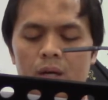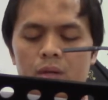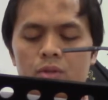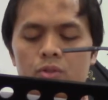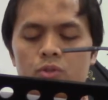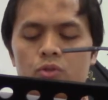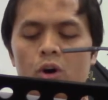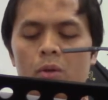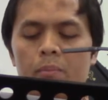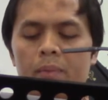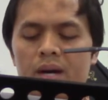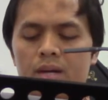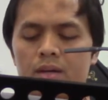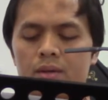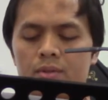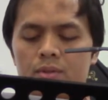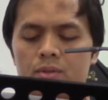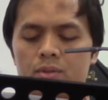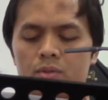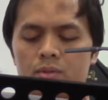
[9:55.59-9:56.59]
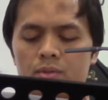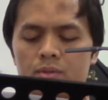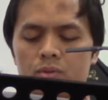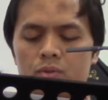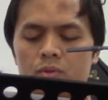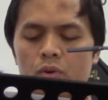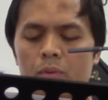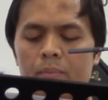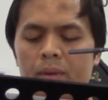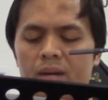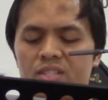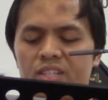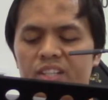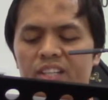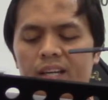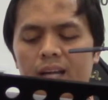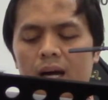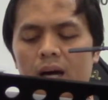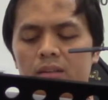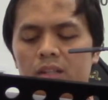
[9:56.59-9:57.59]
so much
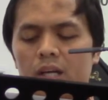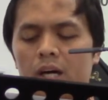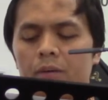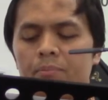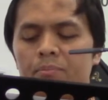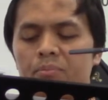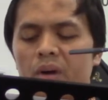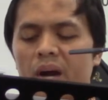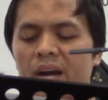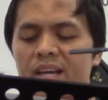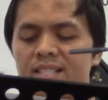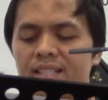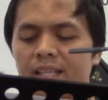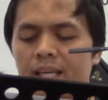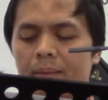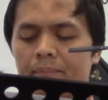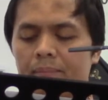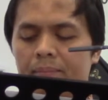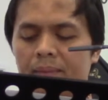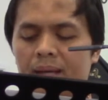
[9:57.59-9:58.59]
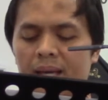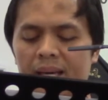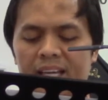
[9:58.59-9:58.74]
that Allah apprised him